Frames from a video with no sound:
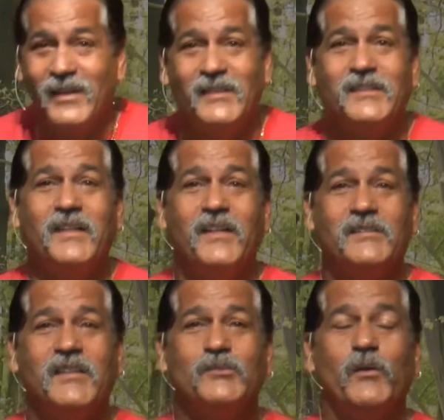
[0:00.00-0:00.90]
Listen to
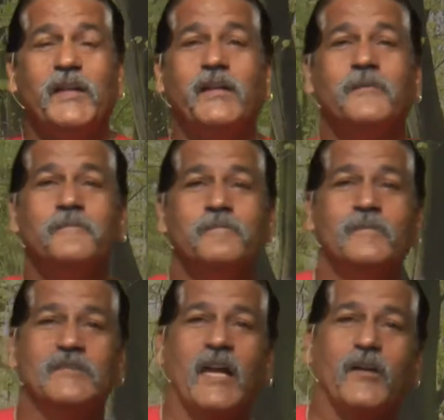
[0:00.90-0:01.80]
this. Let's read.
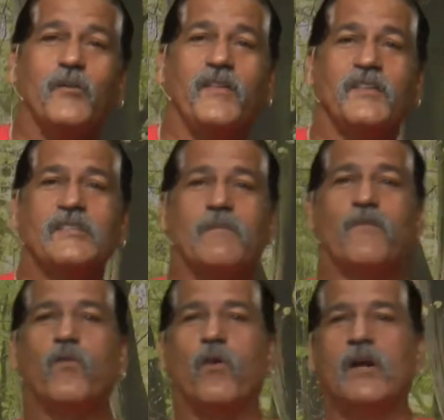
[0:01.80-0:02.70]
Second Corinthians
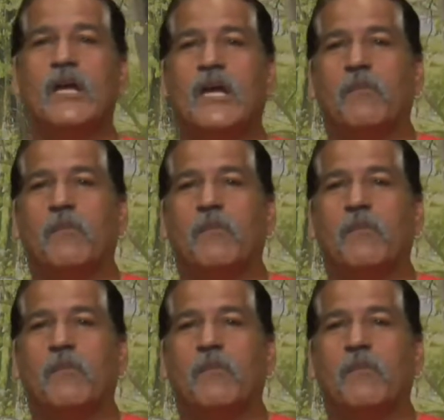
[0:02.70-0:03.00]
chapter 4.